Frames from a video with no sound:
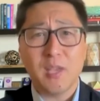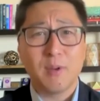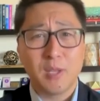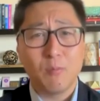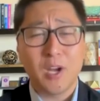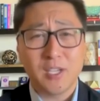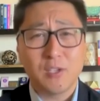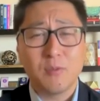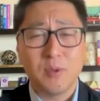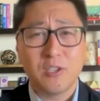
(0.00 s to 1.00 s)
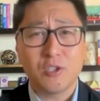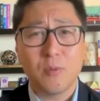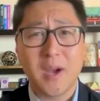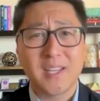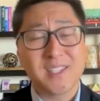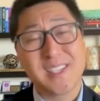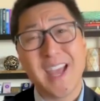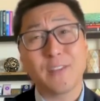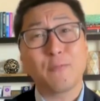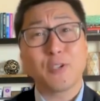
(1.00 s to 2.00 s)
about it wanting to impeach Joe Biden as an
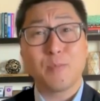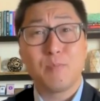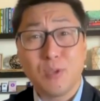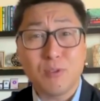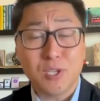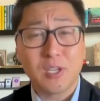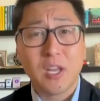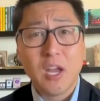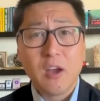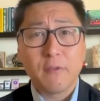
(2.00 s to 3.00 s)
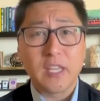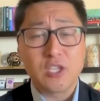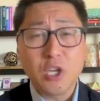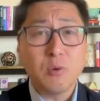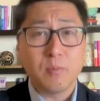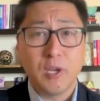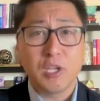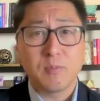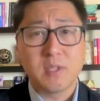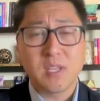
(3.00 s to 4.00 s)
act of retribution for the two
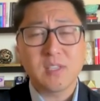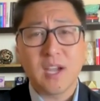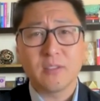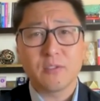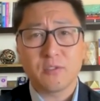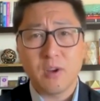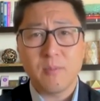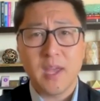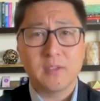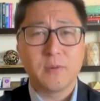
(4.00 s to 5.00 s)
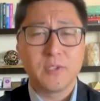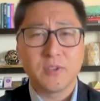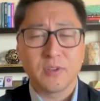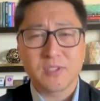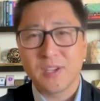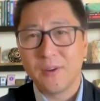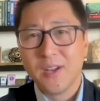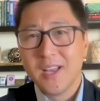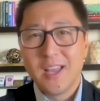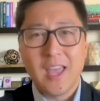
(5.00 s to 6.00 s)
impeachments that Donald Trump had to endure. So
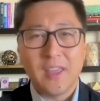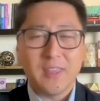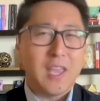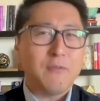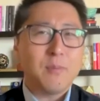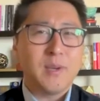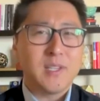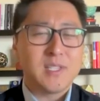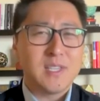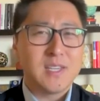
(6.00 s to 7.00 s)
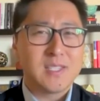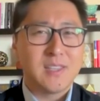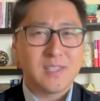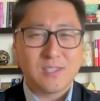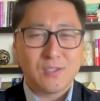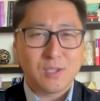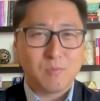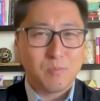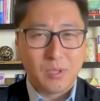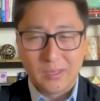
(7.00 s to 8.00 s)
I think everybody sees that this is
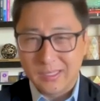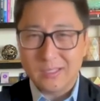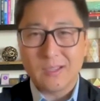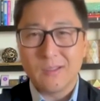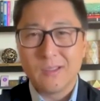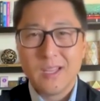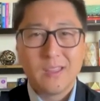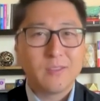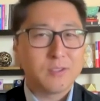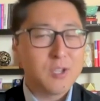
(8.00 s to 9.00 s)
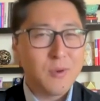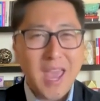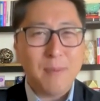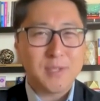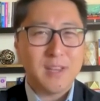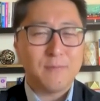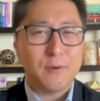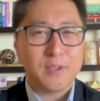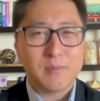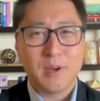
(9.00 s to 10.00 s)
just political. There's no appetite for
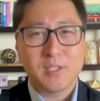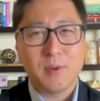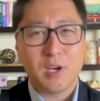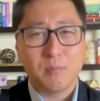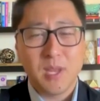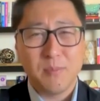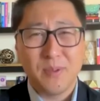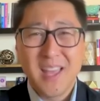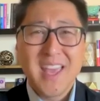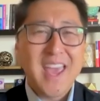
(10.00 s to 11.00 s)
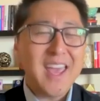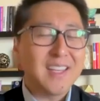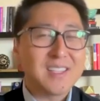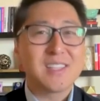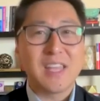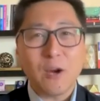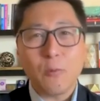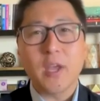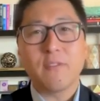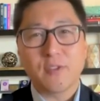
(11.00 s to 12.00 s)
this amongst the American people, and it's their
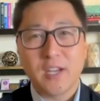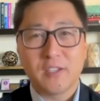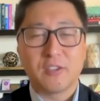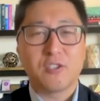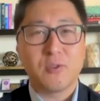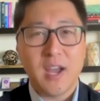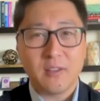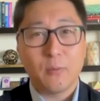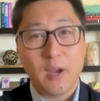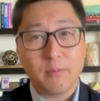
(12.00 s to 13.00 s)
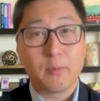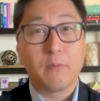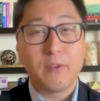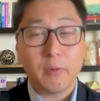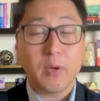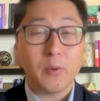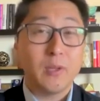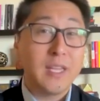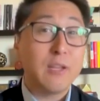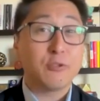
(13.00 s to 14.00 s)
way of trying to distract away from the very real
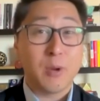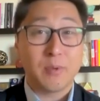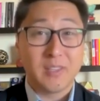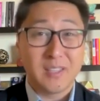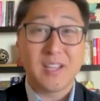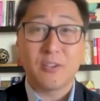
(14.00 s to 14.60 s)
legal jeopardy that Donald